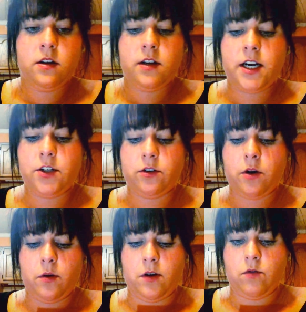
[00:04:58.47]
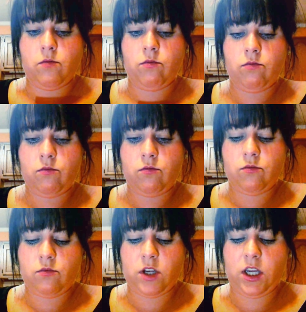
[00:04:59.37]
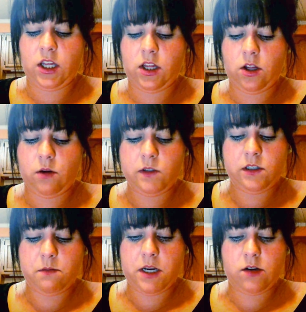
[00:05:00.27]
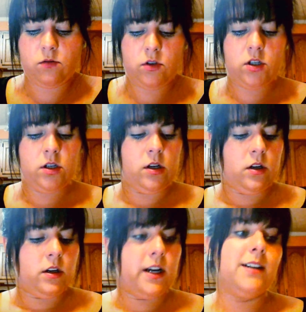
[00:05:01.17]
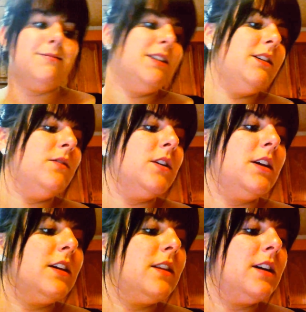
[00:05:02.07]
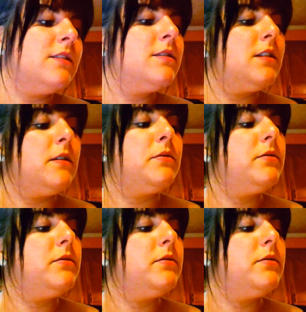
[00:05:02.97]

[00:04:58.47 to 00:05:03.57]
hydrocodone, the lowest amount. I didn't even get that stuff